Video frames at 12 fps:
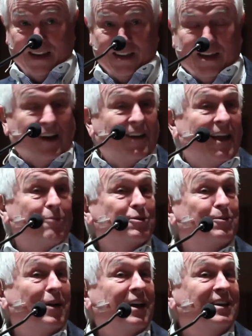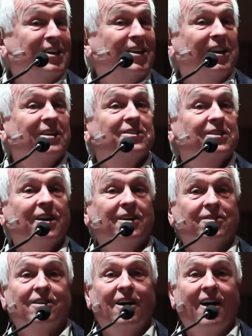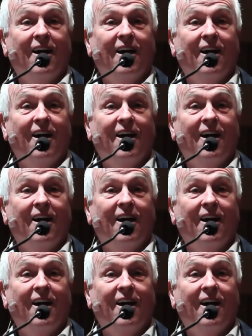None of that was played in the United States.